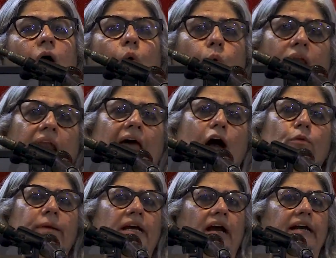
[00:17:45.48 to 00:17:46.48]
will now
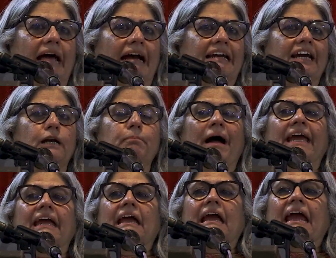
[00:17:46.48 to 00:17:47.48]
be conducted
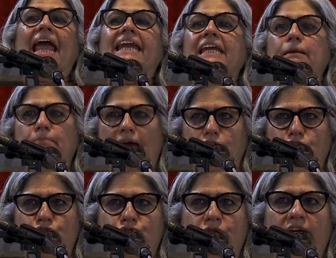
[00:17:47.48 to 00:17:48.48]
by any
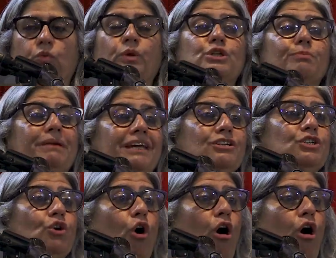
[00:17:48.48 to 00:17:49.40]
magistrate, which means